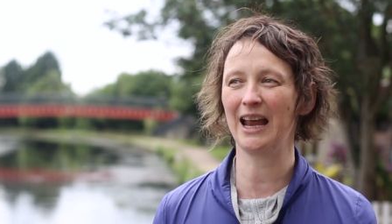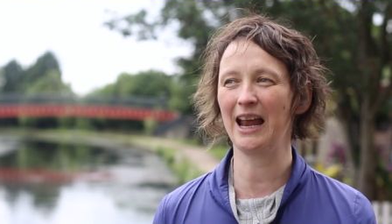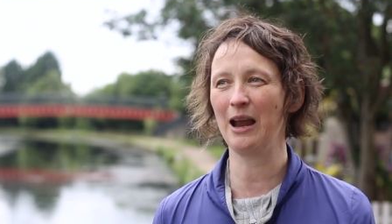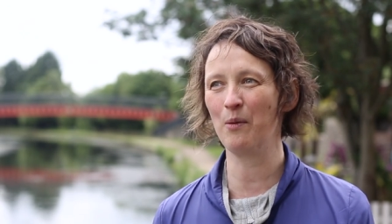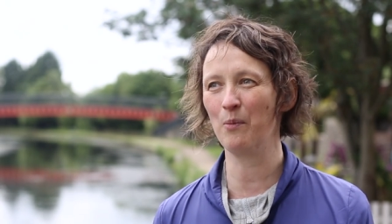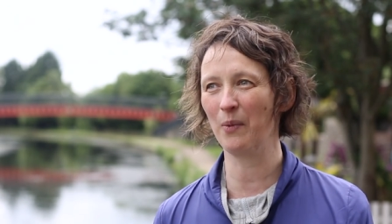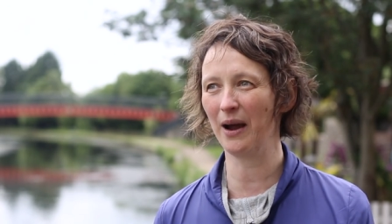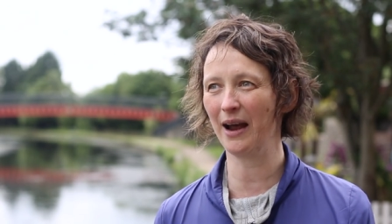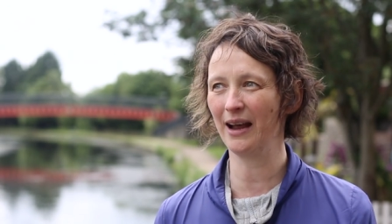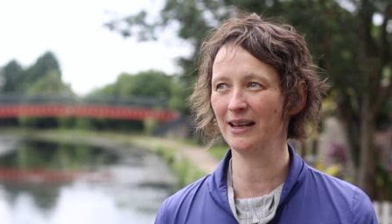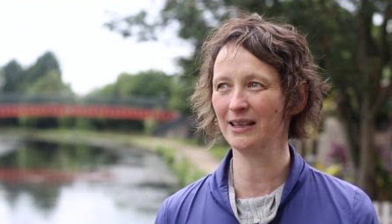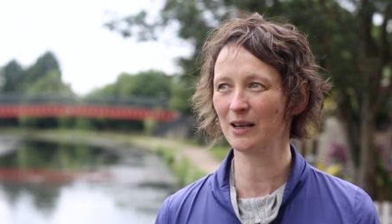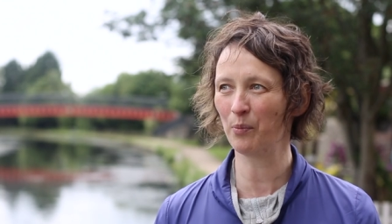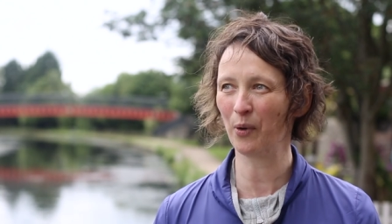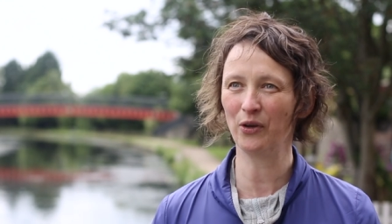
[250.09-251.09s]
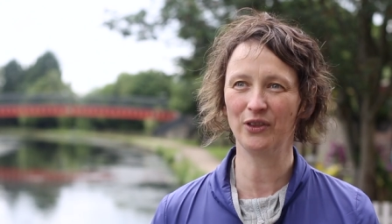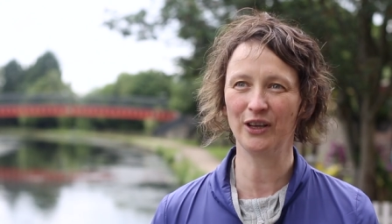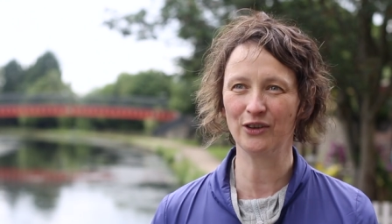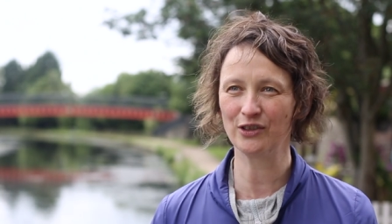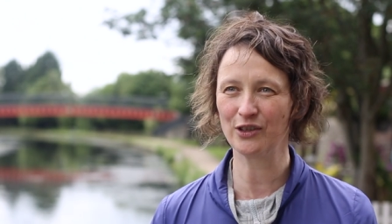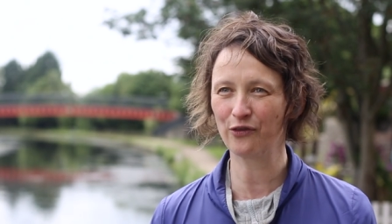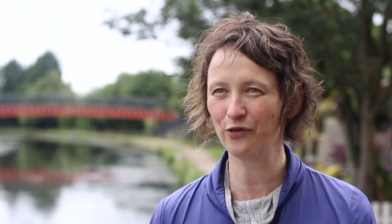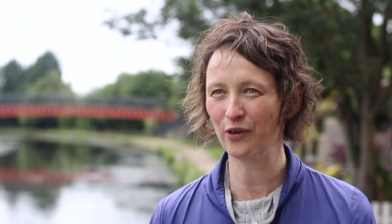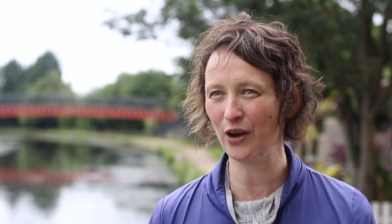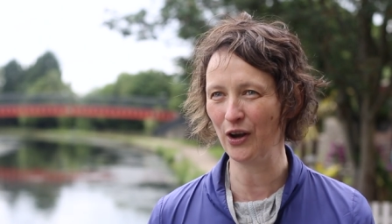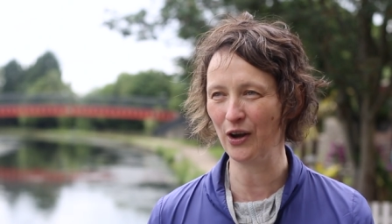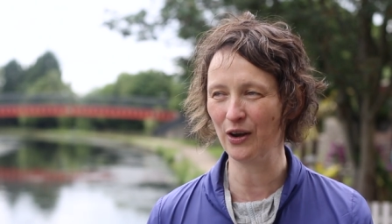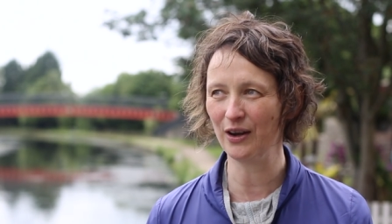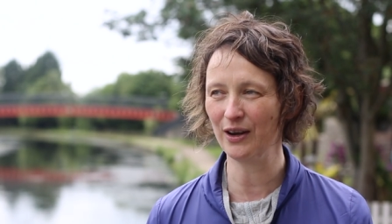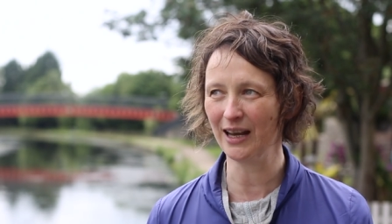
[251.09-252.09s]
and about their
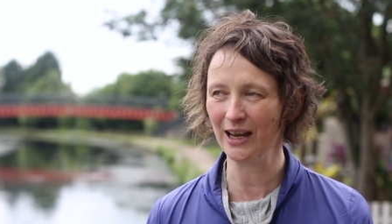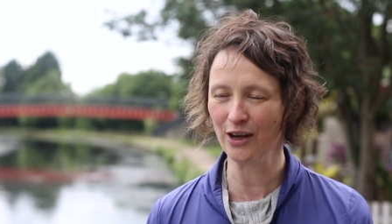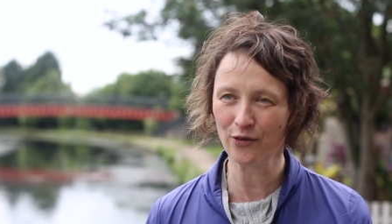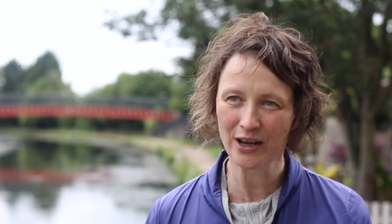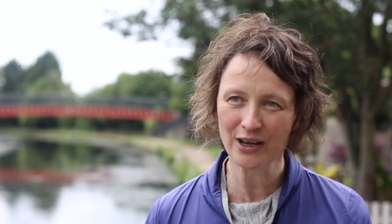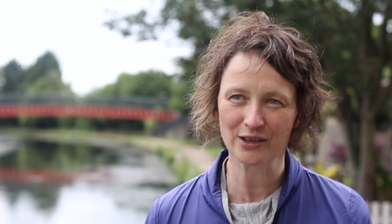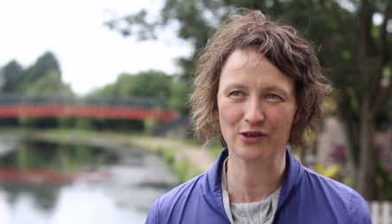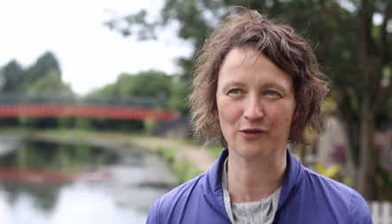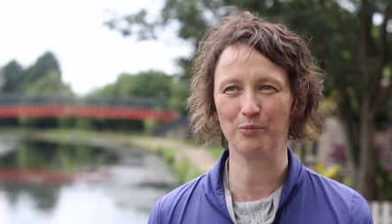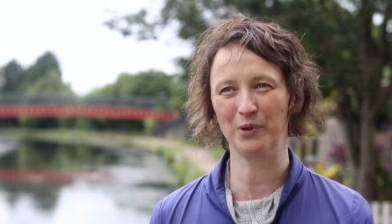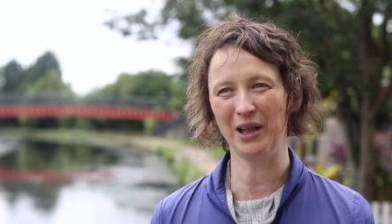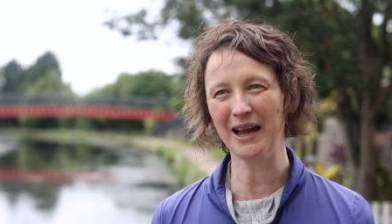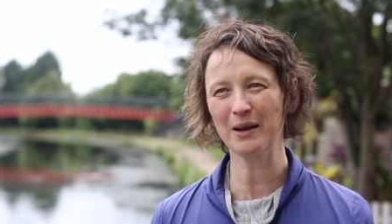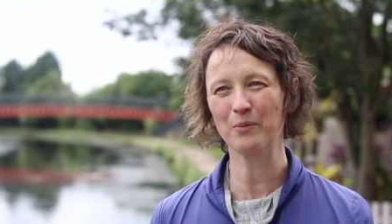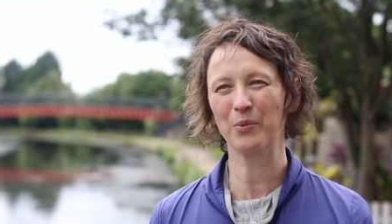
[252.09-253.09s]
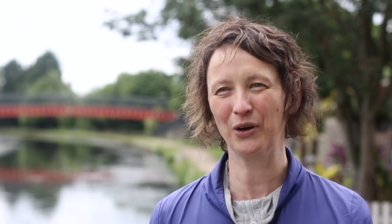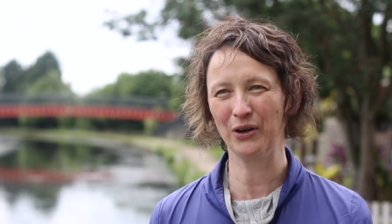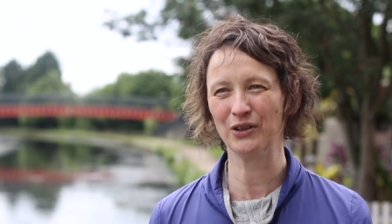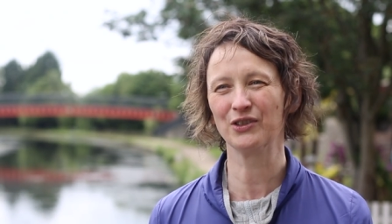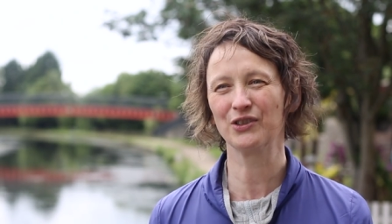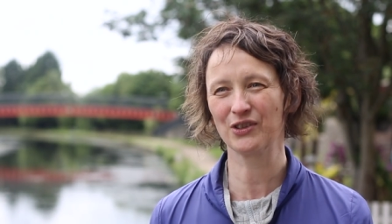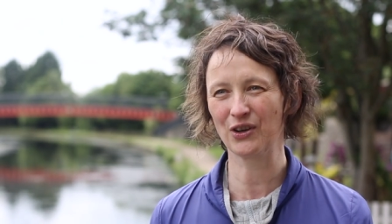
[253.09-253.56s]
different areas of Blackburn.